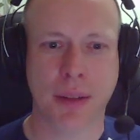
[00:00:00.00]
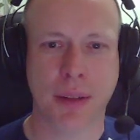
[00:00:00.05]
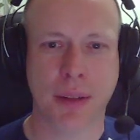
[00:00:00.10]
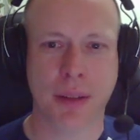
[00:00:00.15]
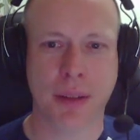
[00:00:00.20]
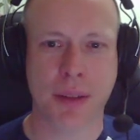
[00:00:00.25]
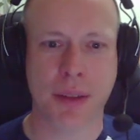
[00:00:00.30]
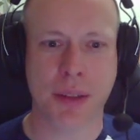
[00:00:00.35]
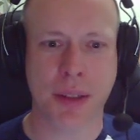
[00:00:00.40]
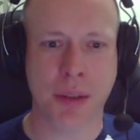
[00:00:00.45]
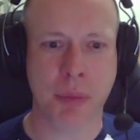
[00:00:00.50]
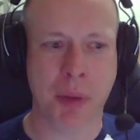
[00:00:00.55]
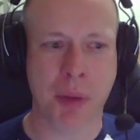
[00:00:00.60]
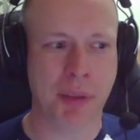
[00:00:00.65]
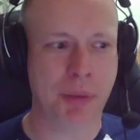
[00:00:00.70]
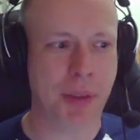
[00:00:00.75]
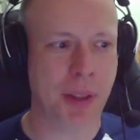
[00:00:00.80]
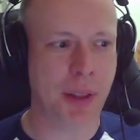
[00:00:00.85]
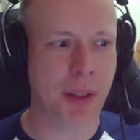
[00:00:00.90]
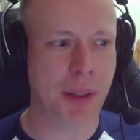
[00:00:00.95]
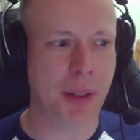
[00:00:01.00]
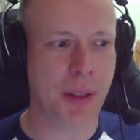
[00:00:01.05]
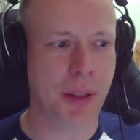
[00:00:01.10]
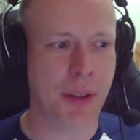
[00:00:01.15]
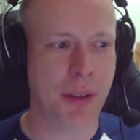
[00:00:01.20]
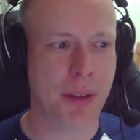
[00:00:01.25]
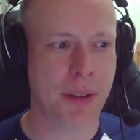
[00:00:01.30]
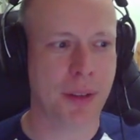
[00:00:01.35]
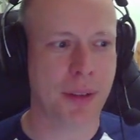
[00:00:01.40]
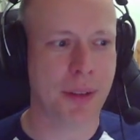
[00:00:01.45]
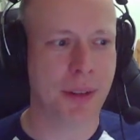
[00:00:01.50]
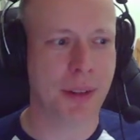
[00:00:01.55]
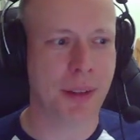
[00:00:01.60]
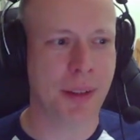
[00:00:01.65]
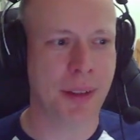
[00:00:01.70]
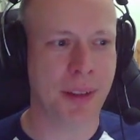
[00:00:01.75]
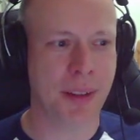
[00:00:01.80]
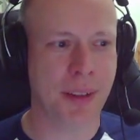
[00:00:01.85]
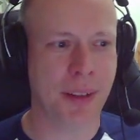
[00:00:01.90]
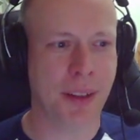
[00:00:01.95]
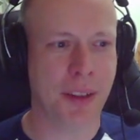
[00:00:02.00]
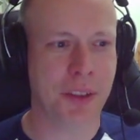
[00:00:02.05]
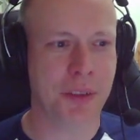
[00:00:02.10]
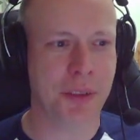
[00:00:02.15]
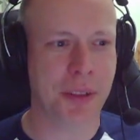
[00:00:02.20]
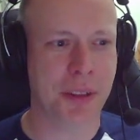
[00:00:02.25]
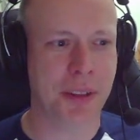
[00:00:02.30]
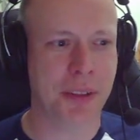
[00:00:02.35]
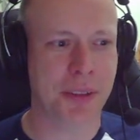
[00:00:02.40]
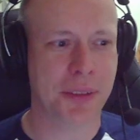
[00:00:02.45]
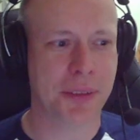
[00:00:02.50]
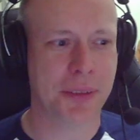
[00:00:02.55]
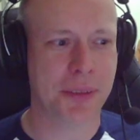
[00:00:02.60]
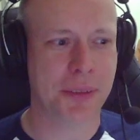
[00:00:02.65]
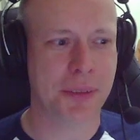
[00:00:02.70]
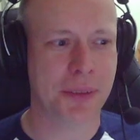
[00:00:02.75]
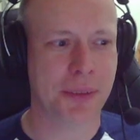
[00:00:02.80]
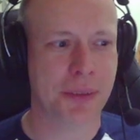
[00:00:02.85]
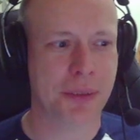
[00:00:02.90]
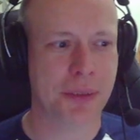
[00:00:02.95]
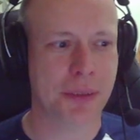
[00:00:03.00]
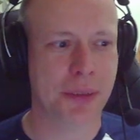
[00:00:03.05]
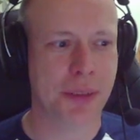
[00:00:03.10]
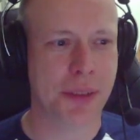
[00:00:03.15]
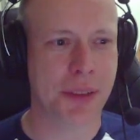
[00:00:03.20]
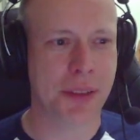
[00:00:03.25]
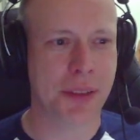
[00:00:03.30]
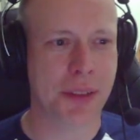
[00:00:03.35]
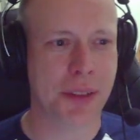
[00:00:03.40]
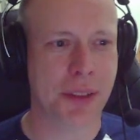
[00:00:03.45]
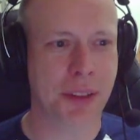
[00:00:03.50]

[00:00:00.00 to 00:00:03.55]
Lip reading: see my thinking in that one. Let's see